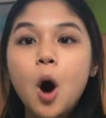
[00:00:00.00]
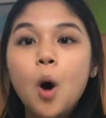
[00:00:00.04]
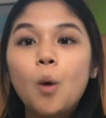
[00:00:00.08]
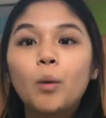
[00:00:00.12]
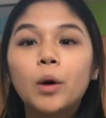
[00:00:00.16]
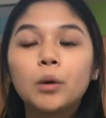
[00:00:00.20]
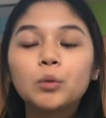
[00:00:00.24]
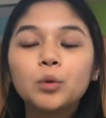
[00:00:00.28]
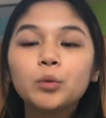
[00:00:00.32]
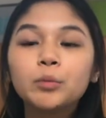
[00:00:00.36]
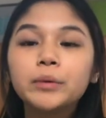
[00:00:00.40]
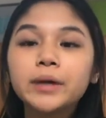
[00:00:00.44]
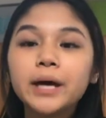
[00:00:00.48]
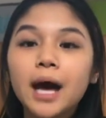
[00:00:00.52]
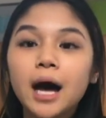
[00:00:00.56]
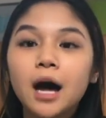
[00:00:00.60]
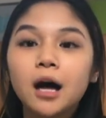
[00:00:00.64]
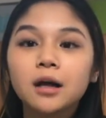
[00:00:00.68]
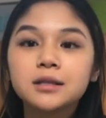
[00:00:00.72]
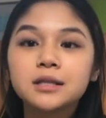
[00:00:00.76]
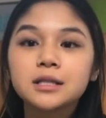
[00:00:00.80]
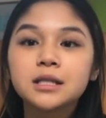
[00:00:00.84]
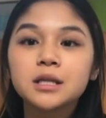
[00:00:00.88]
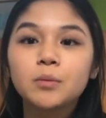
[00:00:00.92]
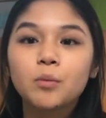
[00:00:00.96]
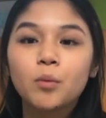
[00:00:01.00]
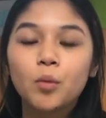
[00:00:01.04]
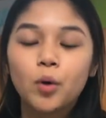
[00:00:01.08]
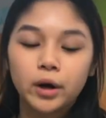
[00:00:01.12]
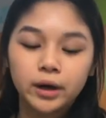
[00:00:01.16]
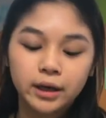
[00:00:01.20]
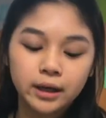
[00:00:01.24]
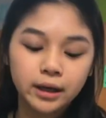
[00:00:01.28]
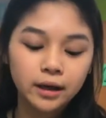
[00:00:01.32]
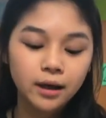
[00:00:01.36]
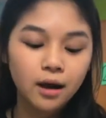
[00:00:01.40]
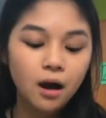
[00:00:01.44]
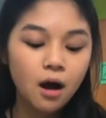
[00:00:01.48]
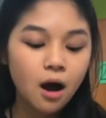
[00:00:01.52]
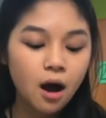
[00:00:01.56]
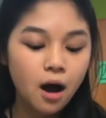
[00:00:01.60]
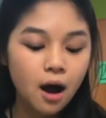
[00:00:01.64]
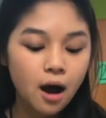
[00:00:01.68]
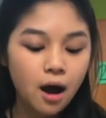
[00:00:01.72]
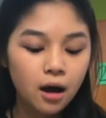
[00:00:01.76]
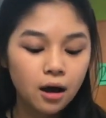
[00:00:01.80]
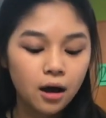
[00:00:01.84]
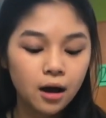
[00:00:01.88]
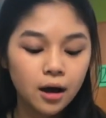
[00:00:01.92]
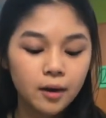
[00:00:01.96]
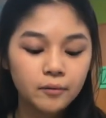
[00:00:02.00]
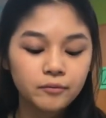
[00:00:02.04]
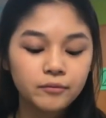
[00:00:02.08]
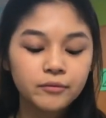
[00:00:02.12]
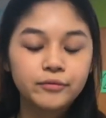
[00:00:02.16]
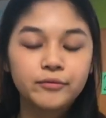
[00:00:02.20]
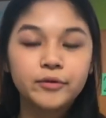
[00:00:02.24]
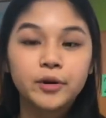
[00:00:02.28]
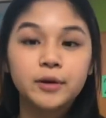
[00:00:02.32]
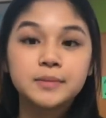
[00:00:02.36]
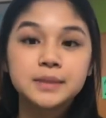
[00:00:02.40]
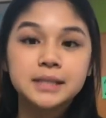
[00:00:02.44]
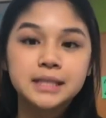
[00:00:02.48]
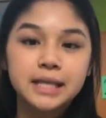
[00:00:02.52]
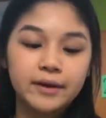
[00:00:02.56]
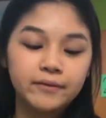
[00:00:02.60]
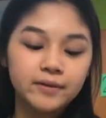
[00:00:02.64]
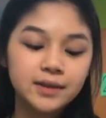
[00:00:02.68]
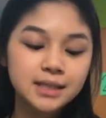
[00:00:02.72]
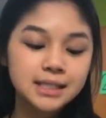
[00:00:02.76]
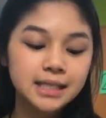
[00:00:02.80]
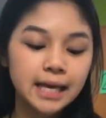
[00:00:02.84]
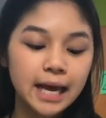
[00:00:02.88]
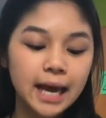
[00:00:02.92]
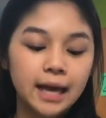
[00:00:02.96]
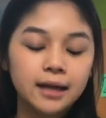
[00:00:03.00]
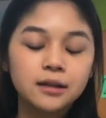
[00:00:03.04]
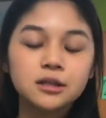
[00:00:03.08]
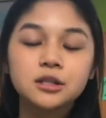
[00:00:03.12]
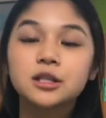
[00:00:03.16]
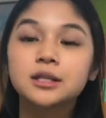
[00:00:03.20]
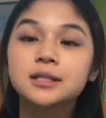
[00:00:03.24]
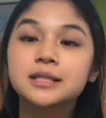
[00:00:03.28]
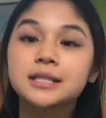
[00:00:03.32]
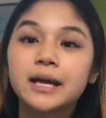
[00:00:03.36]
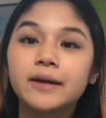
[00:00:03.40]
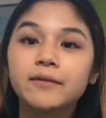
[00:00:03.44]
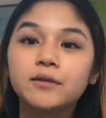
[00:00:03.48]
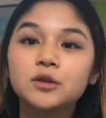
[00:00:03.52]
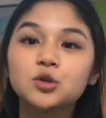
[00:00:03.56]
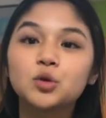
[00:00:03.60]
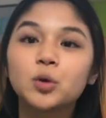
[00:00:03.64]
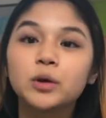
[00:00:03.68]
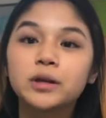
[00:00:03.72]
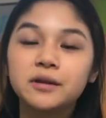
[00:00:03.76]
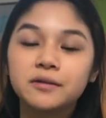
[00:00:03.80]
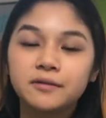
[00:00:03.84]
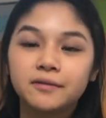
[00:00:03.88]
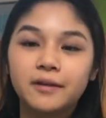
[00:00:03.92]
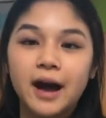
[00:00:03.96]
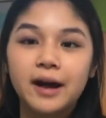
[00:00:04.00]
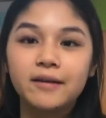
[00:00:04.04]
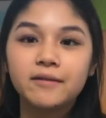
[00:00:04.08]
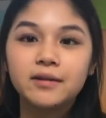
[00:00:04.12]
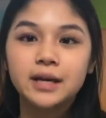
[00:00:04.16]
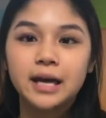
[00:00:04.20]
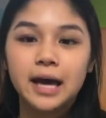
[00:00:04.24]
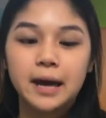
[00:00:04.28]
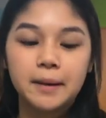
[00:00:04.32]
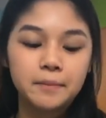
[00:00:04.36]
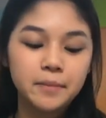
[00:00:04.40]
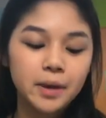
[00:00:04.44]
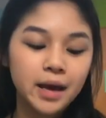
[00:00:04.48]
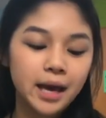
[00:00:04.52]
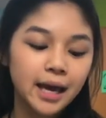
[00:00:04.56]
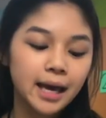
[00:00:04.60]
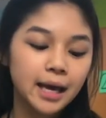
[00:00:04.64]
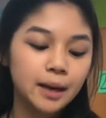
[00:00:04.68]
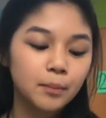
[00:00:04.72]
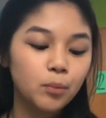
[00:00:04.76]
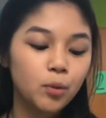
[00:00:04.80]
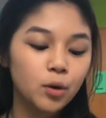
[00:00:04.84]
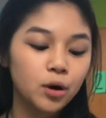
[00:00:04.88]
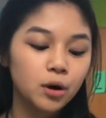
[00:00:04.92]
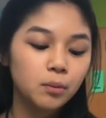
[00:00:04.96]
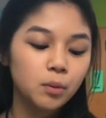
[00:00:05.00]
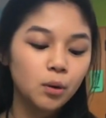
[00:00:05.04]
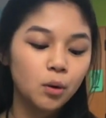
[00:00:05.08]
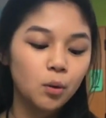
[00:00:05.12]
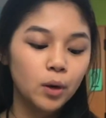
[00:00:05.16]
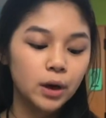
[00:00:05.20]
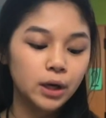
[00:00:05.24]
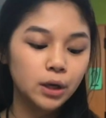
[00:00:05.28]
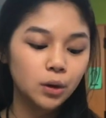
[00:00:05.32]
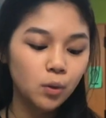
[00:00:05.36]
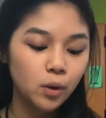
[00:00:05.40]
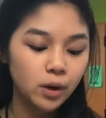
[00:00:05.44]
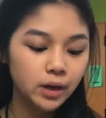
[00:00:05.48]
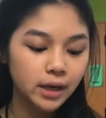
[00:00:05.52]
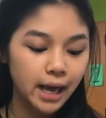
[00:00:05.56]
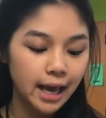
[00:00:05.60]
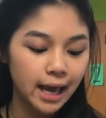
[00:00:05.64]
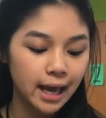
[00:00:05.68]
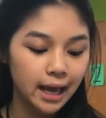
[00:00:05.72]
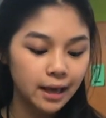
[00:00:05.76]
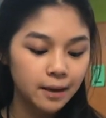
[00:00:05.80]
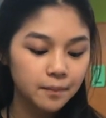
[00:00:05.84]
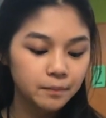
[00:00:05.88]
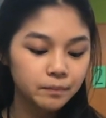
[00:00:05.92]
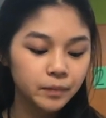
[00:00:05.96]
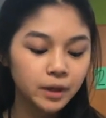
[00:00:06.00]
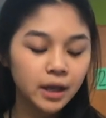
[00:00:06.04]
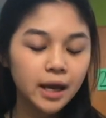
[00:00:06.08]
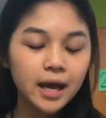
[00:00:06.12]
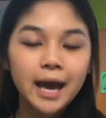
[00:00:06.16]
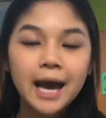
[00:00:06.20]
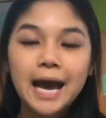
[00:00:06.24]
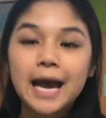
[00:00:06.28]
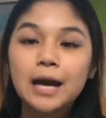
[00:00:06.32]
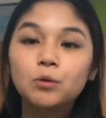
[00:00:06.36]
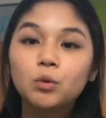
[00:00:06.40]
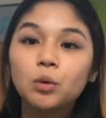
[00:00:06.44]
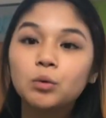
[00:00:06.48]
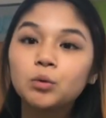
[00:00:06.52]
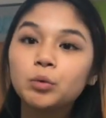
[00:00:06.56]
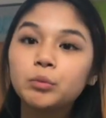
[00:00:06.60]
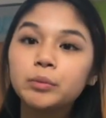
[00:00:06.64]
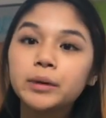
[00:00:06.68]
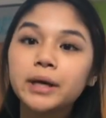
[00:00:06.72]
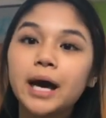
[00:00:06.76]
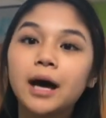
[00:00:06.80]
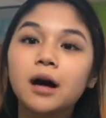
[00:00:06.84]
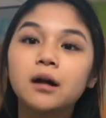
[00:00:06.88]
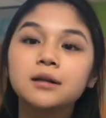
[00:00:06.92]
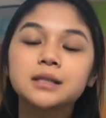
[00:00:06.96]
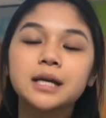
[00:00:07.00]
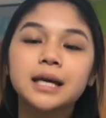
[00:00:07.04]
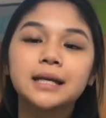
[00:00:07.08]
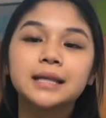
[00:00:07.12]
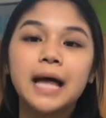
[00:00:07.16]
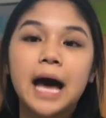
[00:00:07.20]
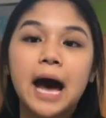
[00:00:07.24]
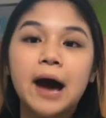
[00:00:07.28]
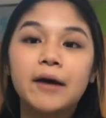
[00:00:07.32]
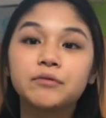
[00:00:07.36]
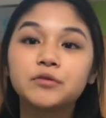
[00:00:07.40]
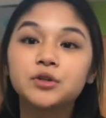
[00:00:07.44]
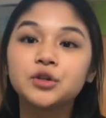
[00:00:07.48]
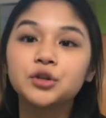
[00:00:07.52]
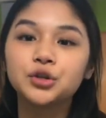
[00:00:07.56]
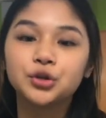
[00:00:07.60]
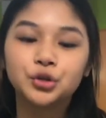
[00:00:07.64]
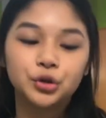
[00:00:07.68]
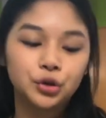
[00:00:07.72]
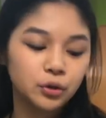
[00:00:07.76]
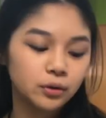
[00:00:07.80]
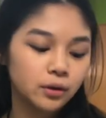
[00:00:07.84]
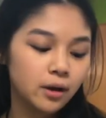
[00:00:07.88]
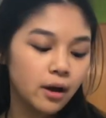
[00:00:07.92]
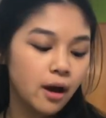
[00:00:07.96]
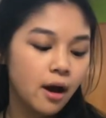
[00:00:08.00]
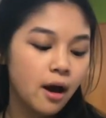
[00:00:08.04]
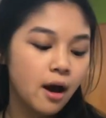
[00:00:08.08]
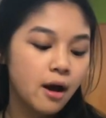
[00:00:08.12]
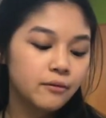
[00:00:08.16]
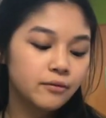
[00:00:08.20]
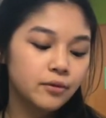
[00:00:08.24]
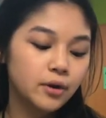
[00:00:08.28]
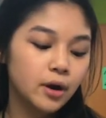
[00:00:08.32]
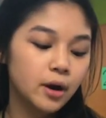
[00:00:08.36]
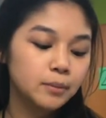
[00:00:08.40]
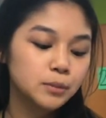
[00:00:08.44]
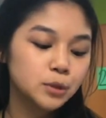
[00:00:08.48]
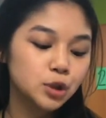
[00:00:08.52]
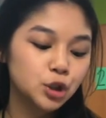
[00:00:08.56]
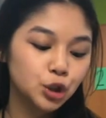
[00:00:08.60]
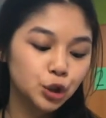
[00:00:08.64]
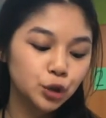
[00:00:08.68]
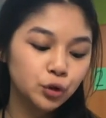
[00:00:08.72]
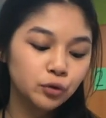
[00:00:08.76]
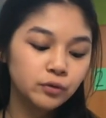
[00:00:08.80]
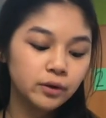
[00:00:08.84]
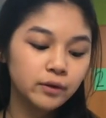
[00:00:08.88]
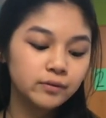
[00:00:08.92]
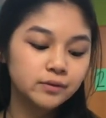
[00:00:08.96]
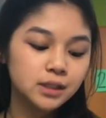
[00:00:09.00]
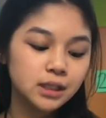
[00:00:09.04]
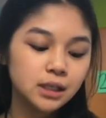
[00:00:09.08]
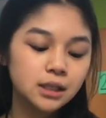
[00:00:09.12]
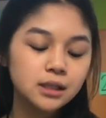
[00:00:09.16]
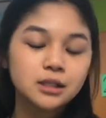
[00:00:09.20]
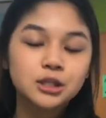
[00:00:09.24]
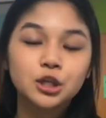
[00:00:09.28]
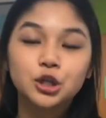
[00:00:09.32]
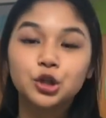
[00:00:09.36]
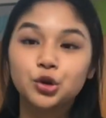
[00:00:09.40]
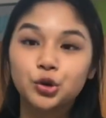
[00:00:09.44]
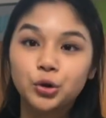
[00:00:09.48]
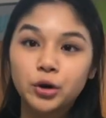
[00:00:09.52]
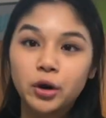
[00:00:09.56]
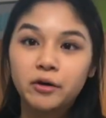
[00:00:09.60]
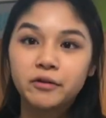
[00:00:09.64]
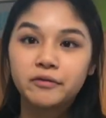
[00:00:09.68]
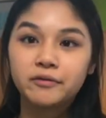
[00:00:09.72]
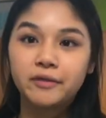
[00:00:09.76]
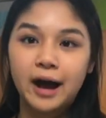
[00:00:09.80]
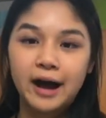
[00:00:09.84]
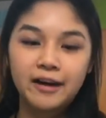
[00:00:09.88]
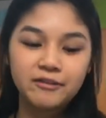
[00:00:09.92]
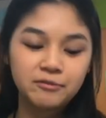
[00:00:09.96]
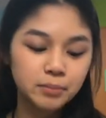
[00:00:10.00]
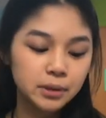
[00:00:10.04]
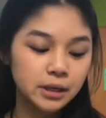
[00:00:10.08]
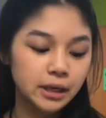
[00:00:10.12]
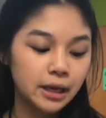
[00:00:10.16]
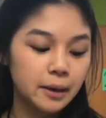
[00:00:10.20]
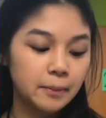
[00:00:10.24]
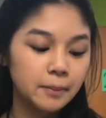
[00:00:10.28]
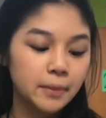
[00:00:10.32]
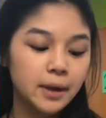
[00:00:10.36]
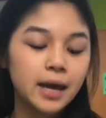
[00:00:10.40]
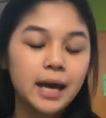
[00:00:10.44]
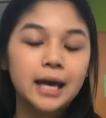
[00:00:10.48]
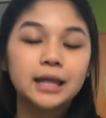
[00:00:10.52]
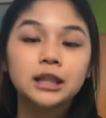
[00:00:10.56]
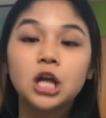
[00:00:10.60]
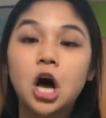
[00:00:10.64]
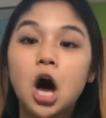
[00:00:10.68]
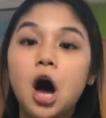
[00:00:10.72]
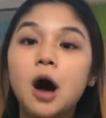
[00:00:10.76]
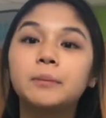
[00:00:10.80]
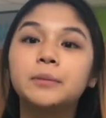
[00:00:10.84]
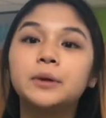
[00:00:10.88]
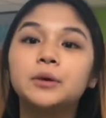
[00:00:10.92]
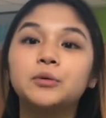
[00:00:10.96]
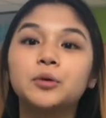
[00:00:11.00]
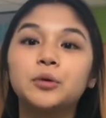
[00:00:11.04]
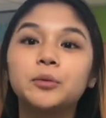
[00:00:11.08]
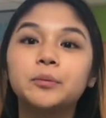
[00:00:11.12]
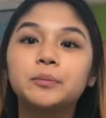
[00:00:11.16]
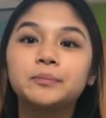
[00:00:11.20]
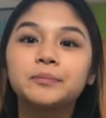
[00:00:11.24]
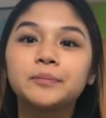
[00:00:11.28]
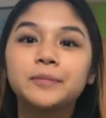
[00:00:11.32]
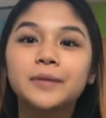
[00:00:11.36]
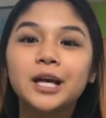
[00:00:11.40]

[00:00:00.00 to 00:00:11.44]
One will be held in the morning um, from 7.10 to 7.25 a.m. in Portable 101A, and one will be held in the afternoon from 2.50 to 3.05 p.m. in the Omni Room.